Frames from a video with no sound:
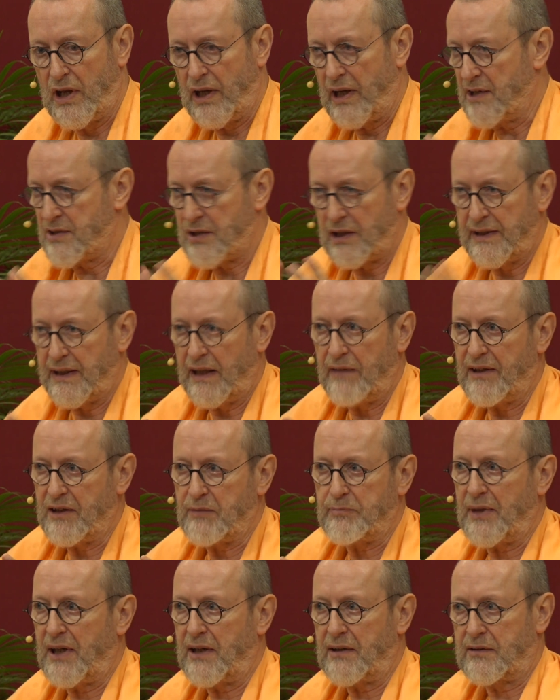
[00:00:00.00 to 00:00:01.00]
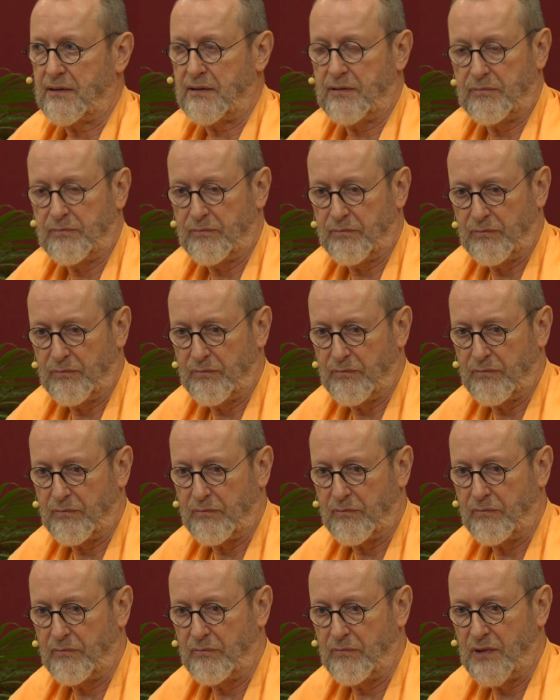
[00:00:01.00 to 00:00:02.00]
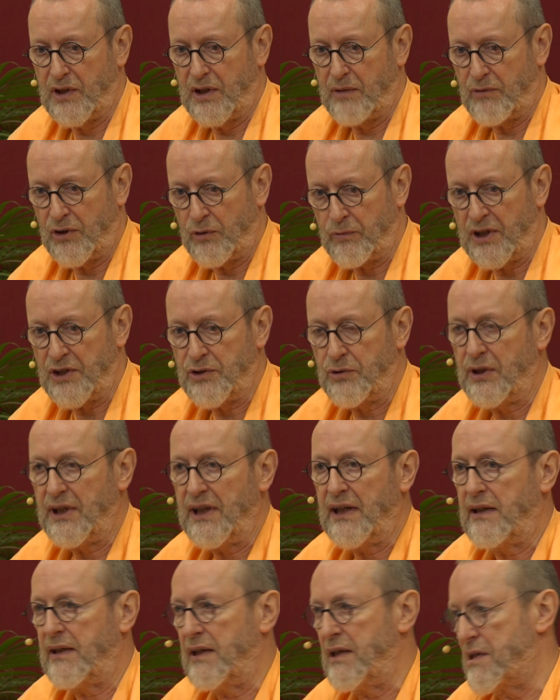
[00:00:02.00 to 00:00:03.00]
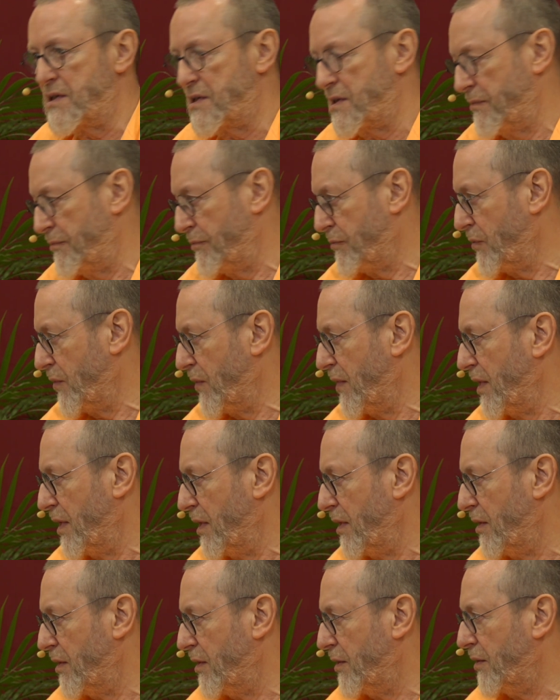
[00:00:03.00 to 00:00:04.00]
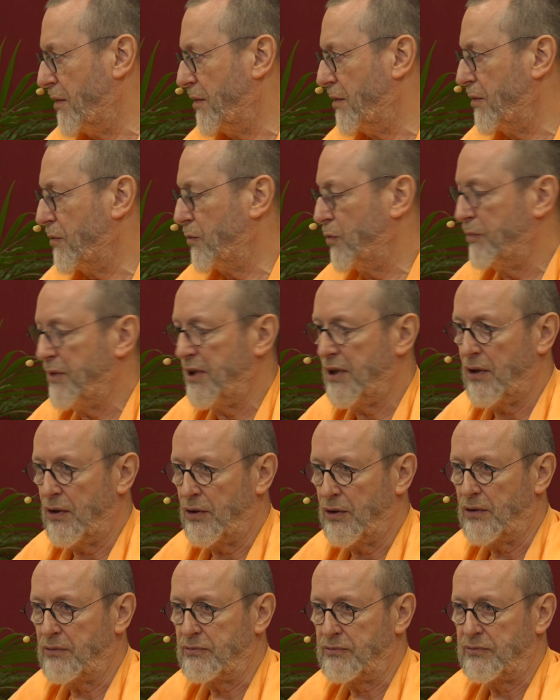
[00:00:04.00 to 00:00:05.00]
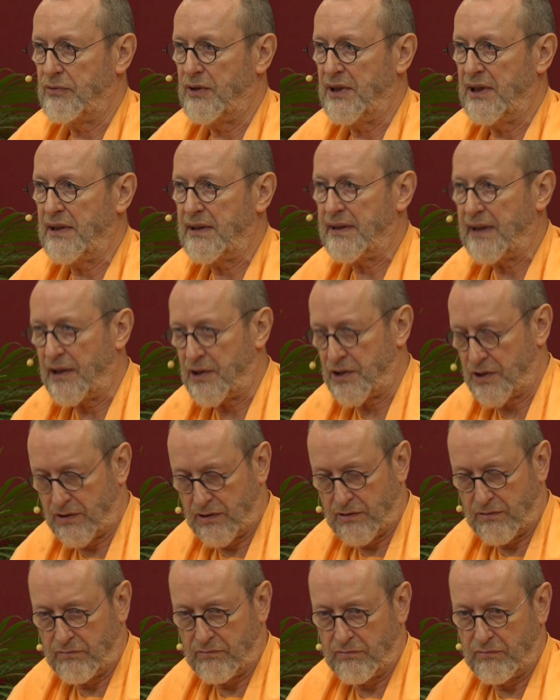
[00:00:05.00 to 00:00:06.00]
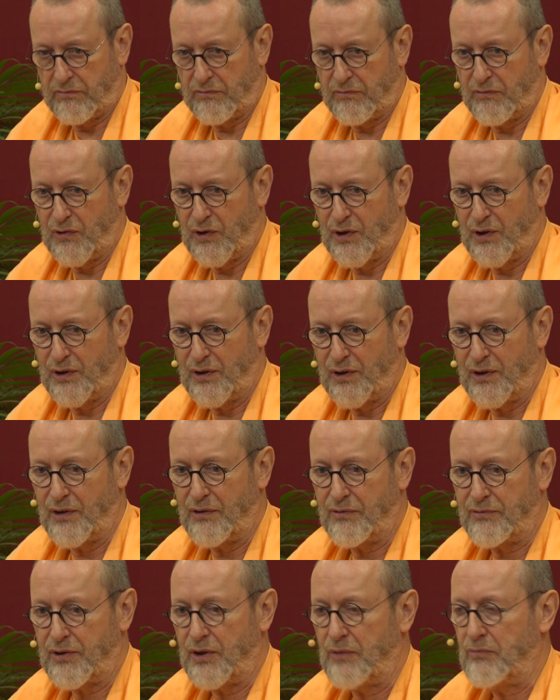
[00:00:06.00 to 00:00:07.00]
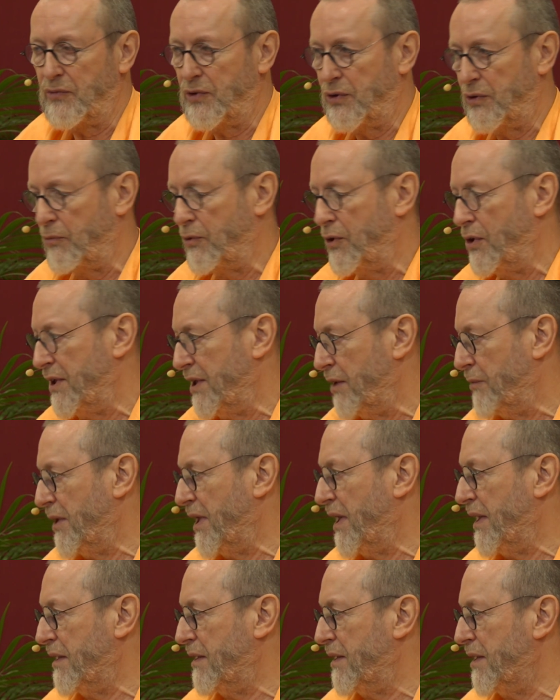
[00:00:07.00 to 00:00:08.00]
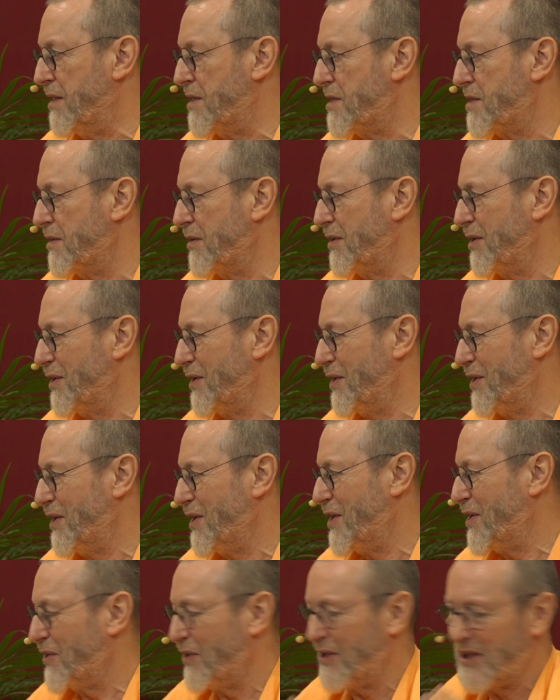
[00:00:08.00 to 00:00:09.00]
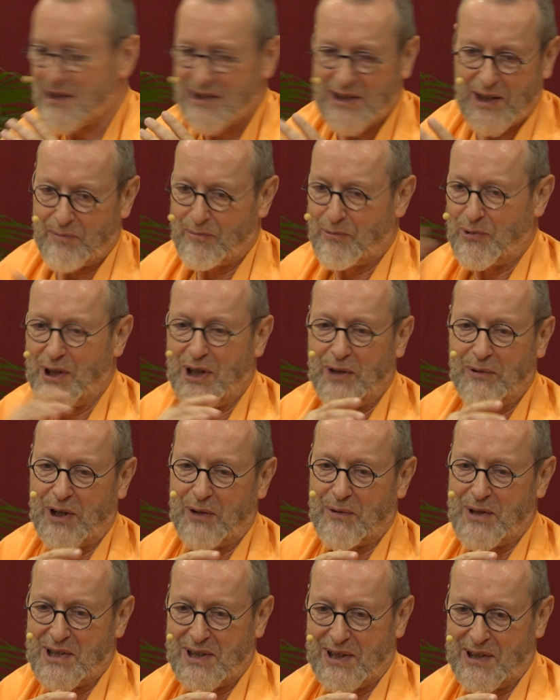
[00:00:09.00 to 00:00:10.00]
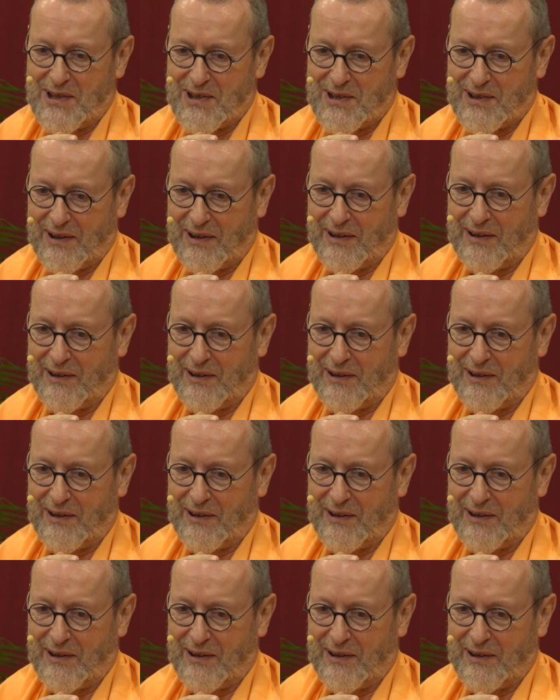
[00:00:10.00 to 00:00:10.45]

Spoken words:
It's a direct path. But what you need is to be enough detached from the worldly realities. So these are prerequisites.